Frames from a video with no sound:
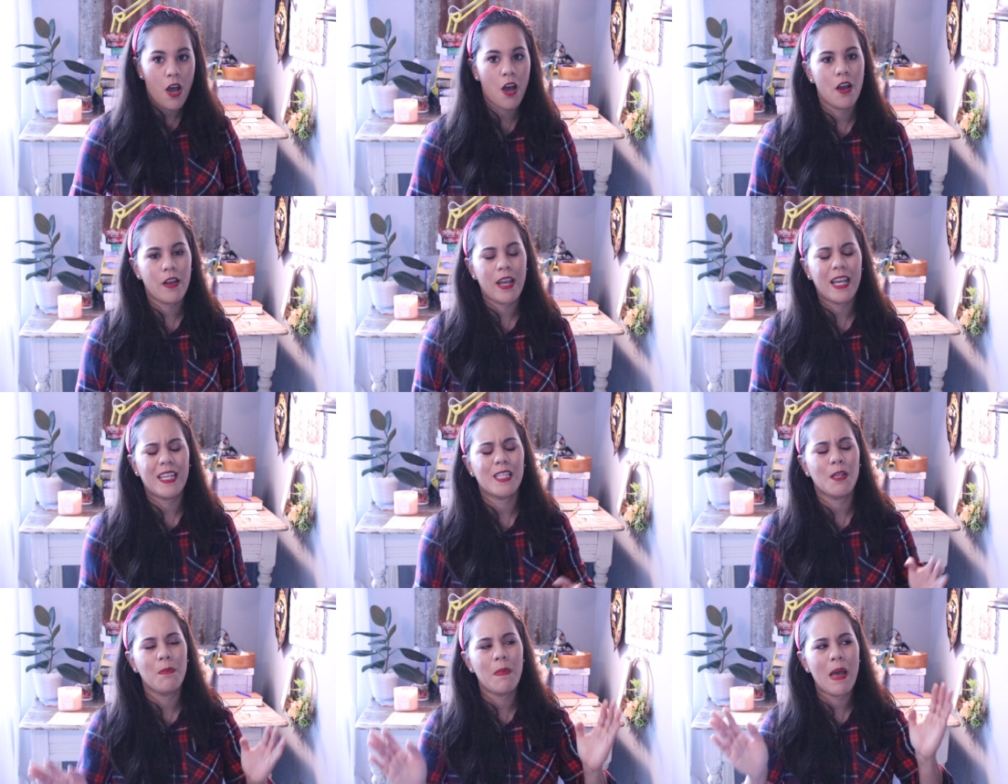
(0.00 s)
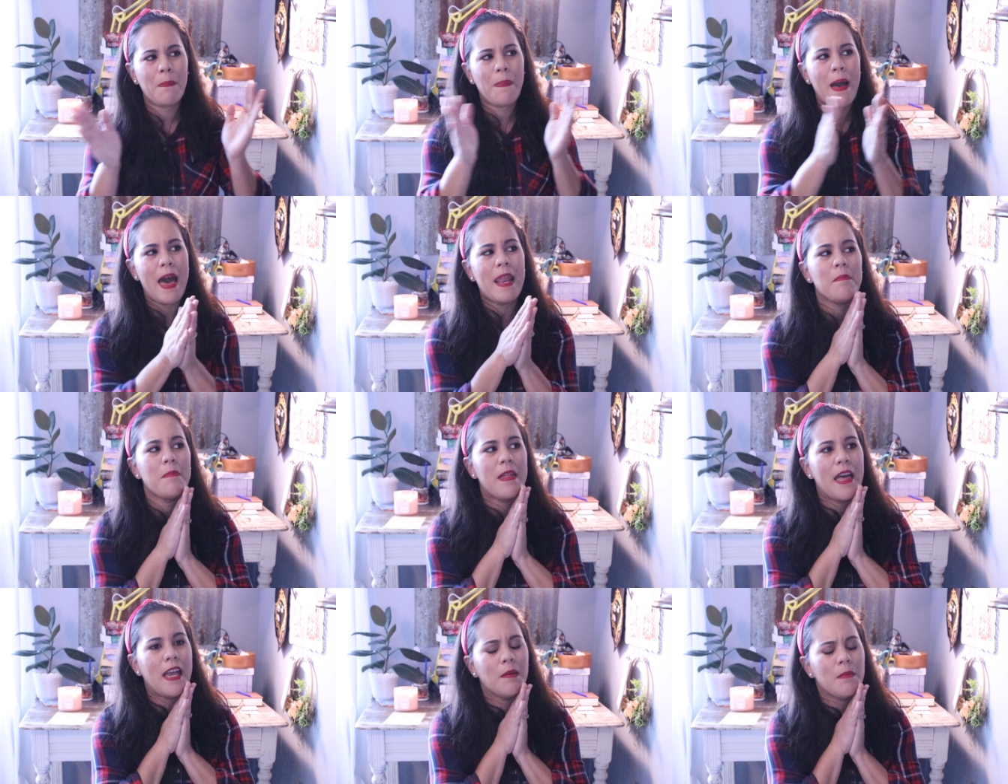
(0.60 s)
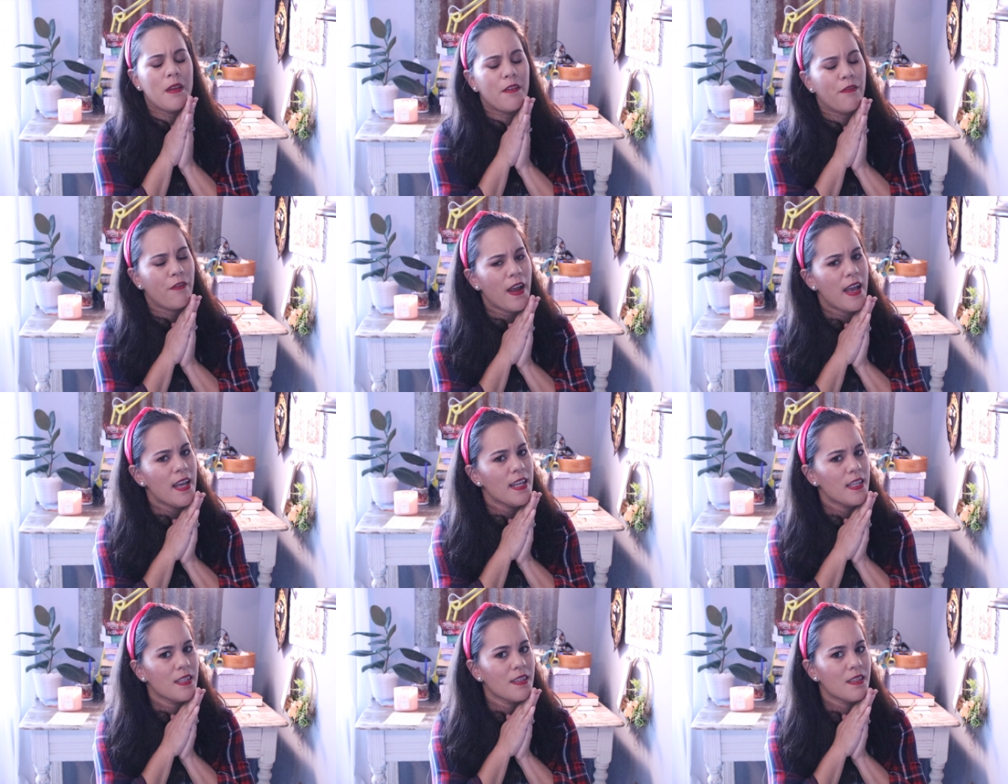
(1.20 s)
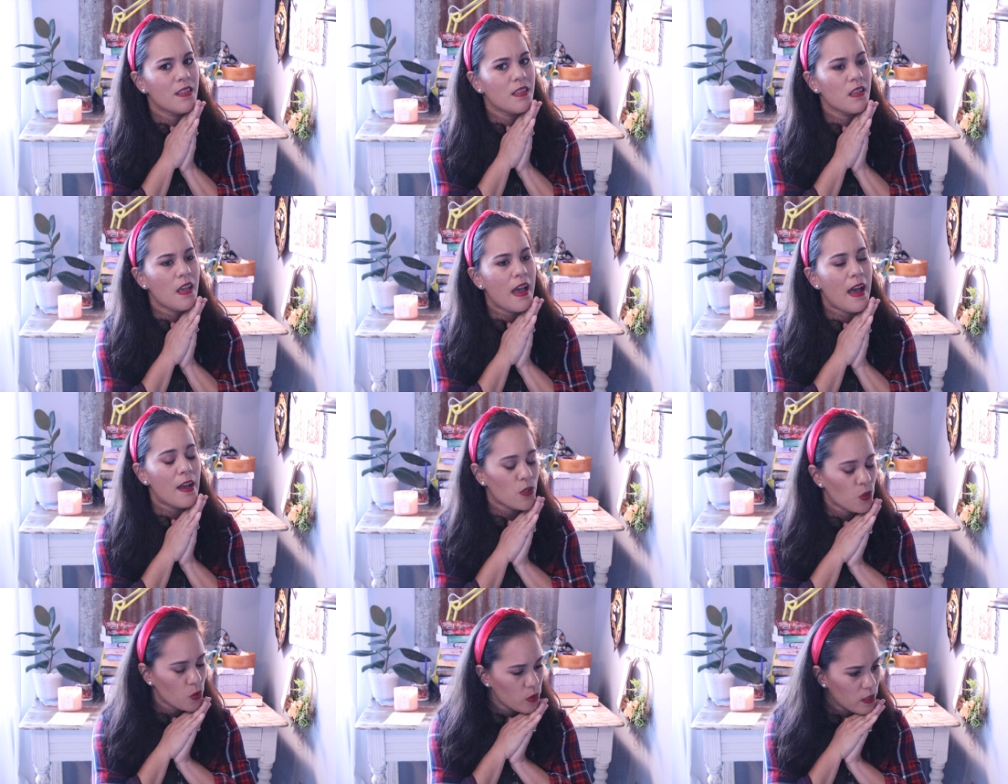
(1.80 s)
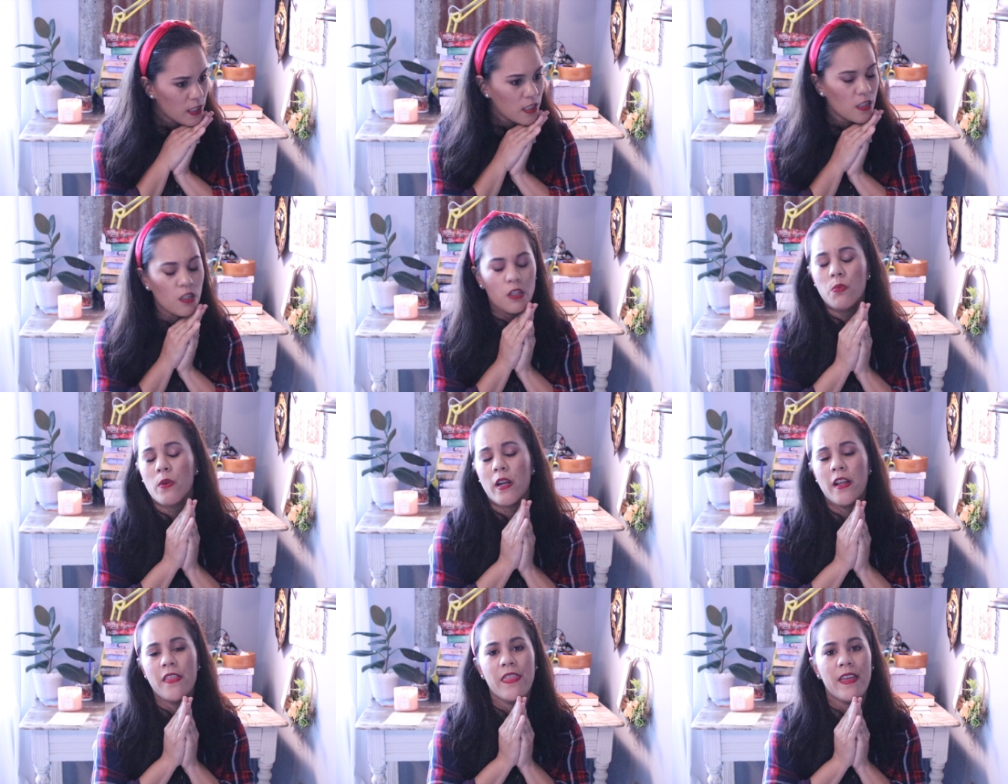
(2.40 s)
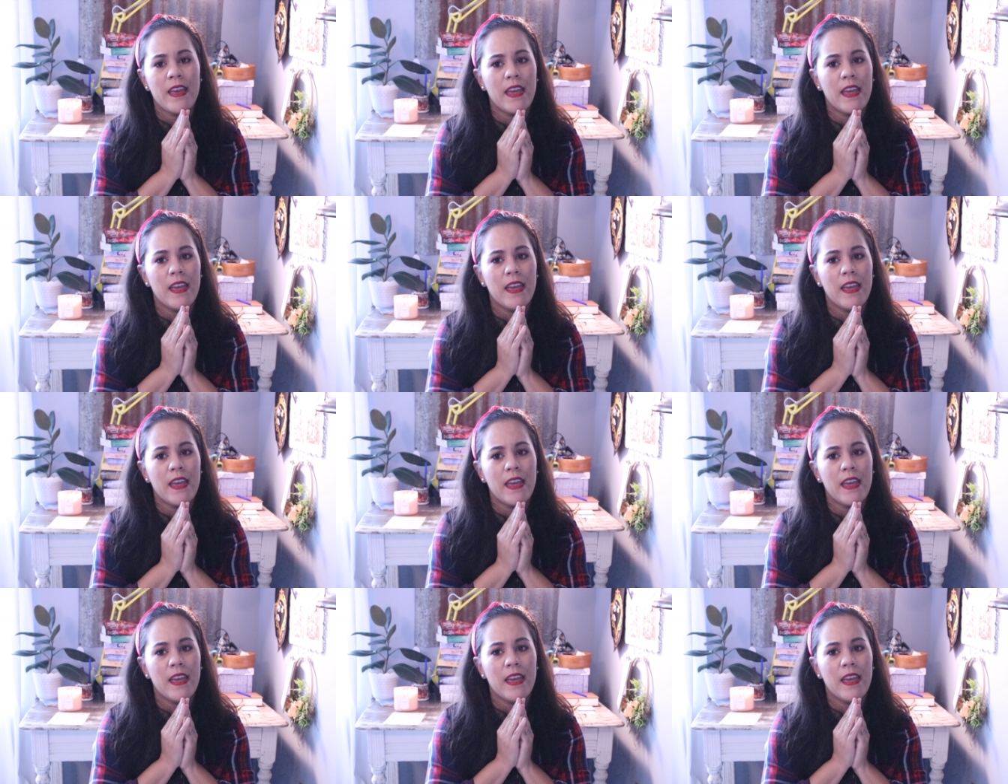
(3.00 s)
Okay, so my bottom line, my friends, out school is still worth it.